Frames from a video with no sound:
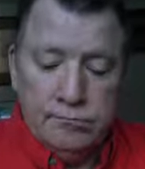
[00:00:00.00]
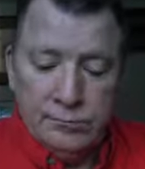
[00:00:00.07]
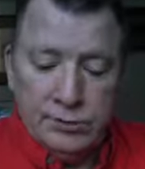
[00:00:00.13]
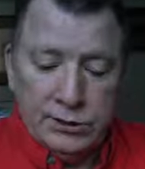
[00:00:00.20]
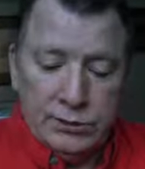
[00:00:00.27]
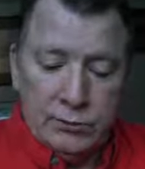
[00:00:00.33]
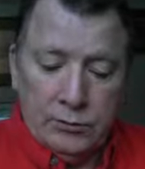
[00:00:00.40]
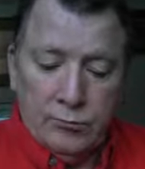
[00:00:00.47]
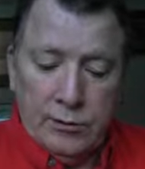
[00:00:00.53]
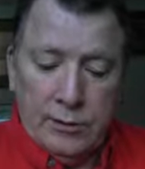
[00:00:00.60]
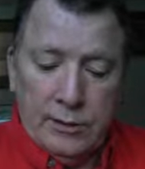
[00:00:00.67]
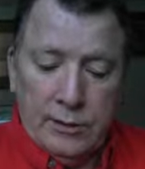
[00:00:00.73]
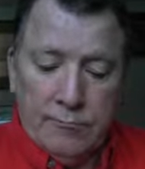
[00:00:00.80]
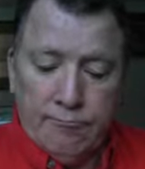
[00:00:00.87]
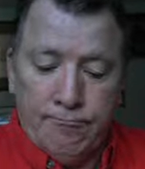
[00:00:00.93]

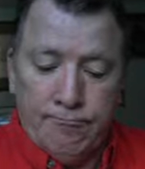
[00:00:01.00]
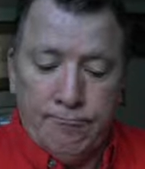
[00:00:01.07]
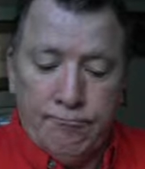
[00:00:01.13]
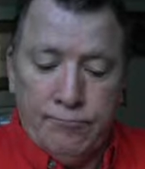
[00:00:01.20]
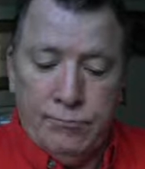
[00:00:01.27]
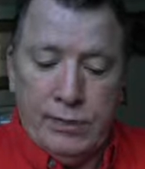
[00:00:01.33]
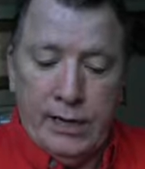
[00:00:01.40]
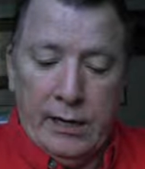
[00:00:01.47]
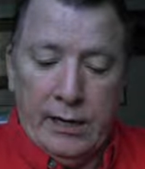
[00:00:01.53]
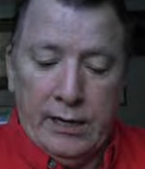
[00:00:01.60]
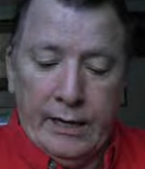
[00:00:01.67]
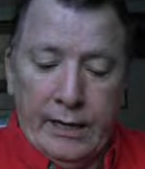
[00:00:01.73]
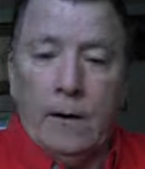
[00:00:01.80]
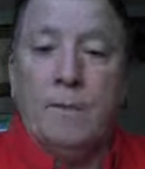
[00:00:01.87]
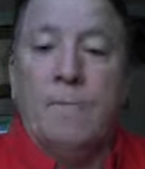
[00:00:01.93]
Somewhere down
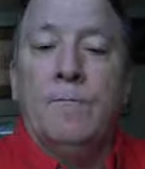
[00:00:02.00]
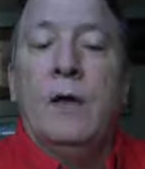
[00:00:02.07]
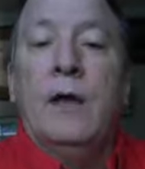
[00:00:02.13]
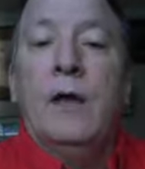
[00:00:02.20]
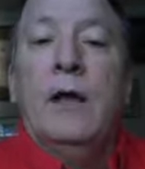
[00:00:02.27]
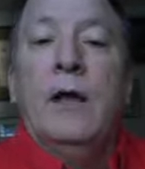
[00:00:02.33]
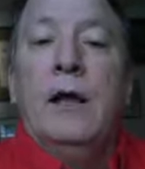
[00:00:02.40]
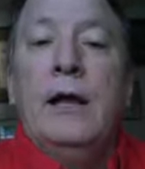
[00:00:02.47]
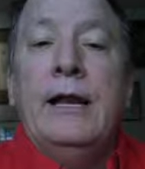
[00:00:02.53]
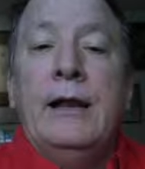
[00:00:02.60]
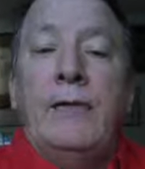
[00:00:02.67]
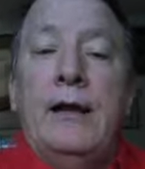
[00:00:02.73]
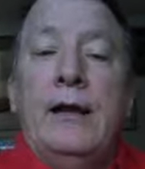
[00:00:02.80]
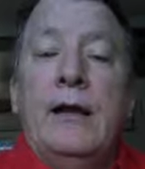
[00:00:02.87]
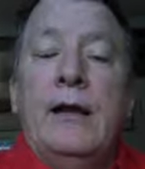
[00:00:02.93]
here.
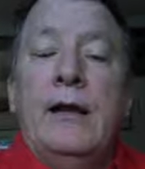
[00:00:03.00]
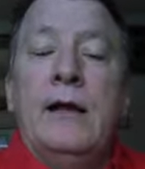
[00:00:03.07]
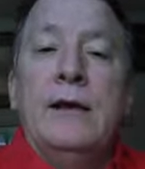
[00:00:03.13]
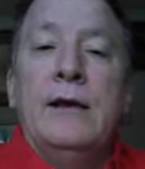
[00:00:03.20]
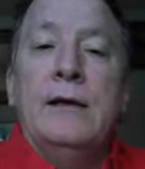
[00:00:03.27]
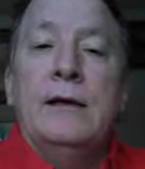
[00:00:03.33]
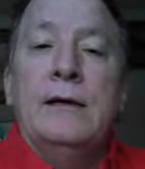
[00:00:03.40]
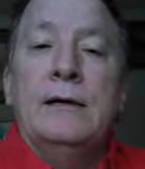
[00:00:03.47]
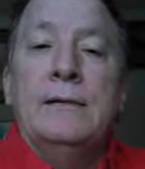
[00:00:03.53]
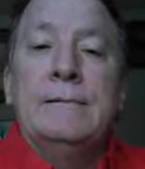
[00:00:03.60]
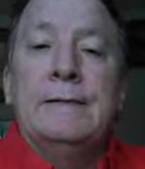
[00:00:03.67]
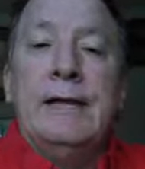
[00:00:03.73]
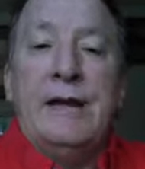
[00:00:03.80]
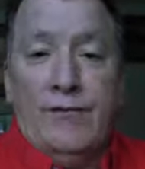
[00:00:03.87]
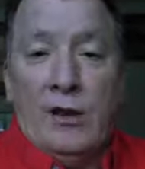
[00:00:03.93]
Anyway,
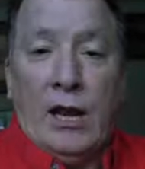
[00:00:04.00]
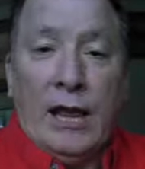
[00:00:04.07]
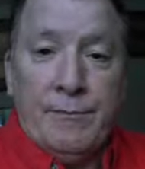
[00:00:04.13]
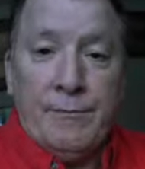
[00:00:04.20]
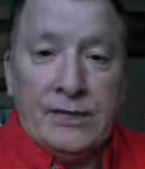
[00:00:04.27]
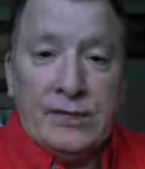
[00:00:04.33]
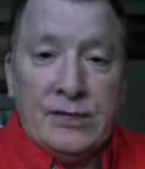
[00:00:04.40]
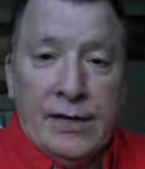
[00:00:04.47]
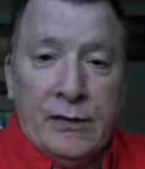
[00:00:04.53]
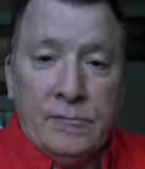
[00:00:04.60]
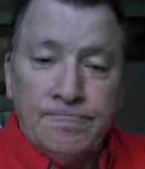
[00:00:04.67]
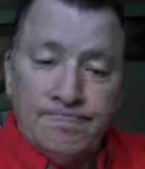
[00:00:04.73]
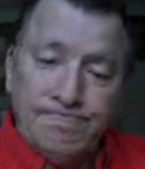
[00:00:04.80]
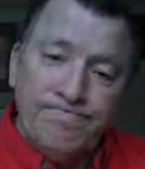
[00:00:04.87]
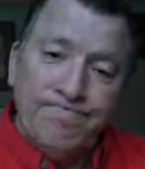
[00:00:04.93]
and if you like my
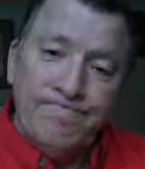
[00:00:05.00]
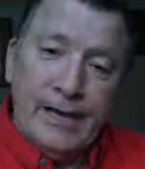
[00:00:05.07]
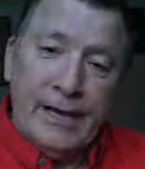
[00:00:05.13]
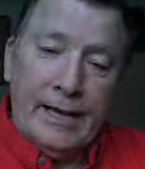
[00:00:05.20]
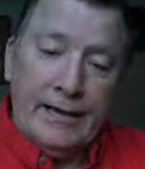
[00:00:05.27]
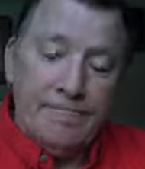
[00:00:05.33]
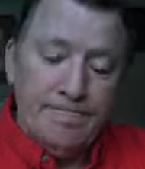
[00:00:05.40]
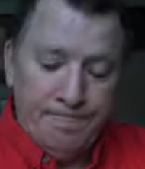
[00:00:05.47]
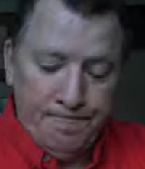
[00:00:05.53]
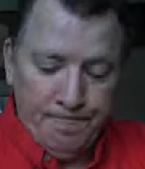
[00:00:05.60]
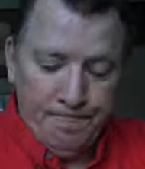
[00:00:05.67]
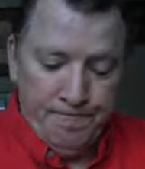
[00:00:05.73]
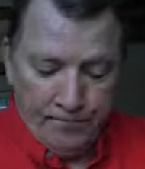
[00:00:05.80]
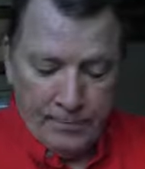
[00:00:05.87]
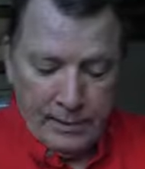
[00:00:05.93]
channel, hey,
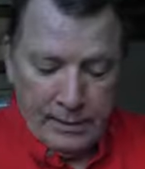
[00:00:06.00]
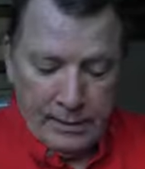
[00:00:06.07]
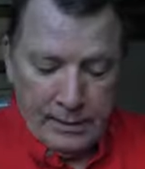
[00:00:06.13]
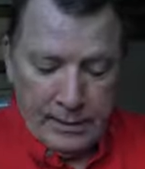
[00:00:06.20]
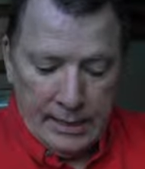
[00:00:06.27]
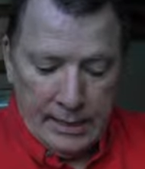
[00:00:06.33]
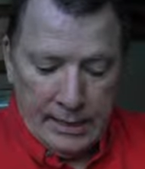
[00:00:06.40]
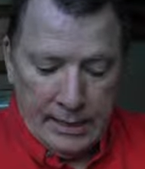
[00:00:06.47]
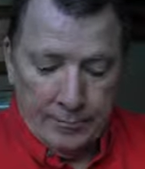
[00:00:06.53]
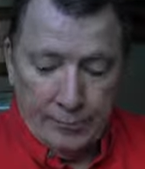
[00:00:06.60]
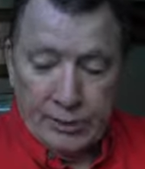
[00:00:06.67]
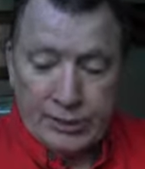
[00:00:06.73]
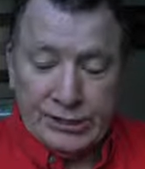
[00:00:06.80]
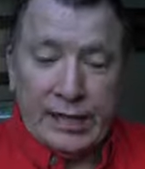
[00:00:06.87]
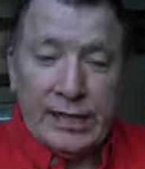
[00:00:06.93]
I'd
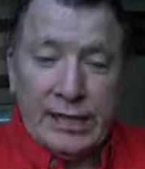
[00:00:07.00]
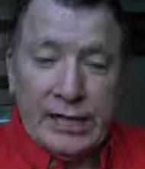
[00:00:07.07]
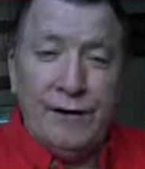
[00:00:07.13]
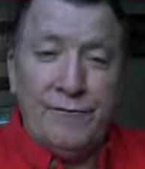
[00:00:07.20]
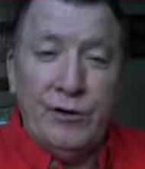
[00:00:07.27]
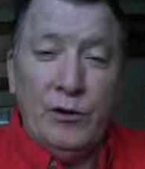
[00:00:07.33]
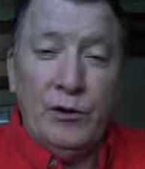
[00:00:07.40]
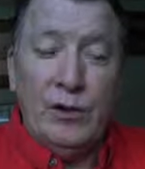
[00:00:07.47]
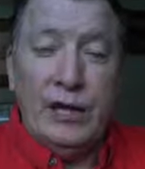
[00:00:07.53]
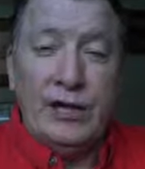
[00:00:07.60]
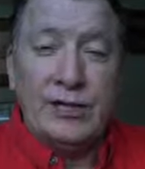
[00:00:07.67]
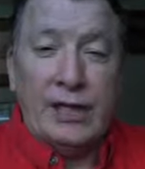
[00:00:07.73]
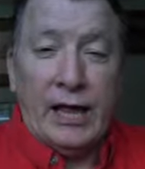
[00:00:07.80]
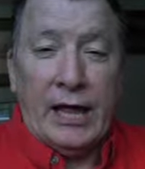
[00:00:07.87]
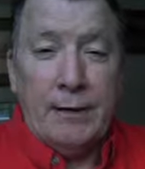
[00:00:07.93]
appreciate it if you'd
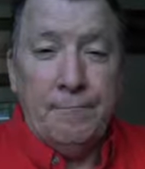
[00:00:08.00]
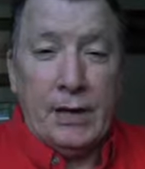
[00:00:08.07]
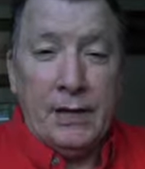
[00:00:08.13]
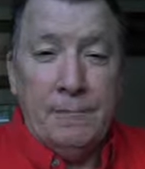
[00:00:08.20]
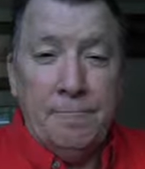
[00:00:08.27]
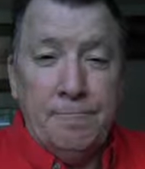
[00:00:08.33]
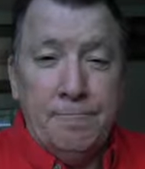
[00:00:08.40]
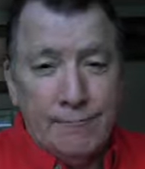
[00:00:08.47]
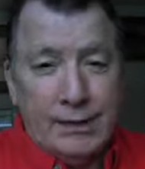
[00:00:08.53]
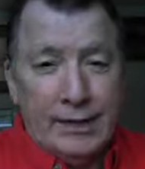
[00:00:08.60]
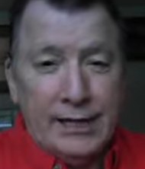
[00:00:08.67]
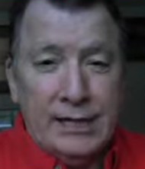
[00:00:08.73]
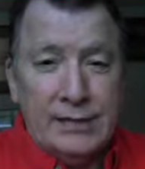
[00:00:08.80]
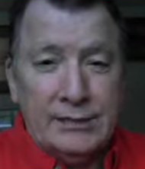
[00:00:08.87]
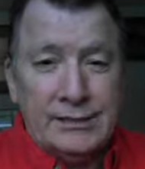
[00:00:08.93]
hit the like button. My
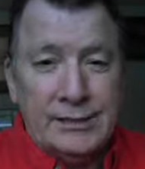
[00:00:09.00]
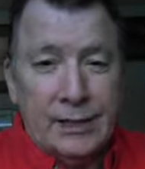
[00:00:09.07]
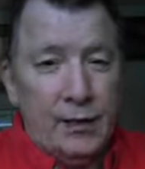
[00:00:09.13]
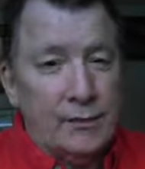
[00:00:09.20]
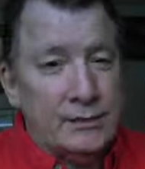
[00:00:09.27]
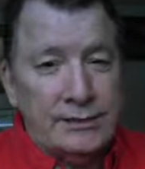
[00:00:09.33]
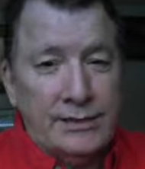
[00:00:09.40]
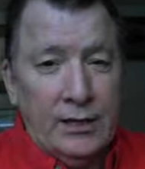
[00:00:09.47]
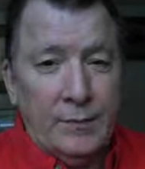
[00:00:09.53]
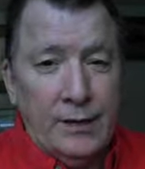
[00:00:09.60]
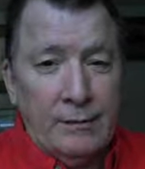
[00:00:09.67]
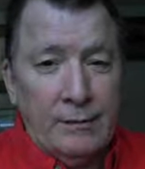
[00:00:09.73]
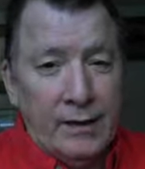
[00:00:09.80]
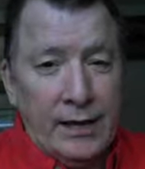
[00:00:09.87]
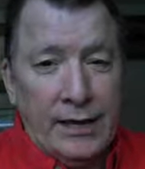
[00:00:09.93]
kids, they always tell
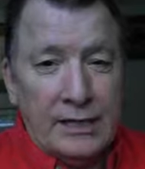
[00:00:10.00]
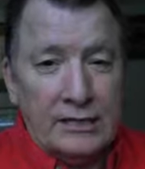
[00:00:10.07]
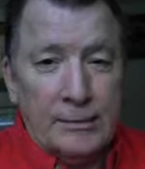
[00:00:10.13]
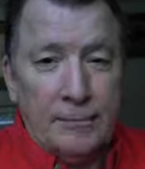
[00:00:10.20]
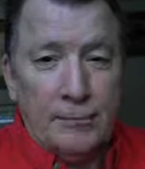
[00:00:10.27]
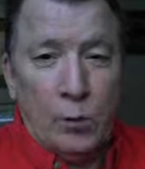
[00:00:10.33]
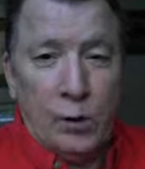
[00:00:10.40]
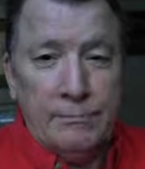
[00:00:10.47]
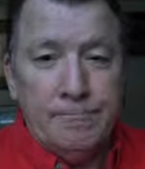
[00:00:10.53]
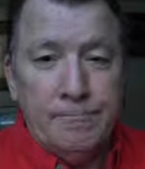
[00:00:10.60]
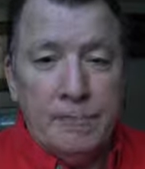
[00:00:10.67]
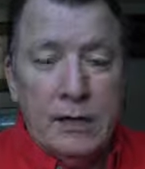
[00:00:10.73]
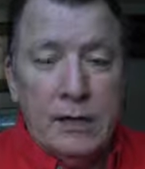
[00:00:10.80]
me, hey, it's important.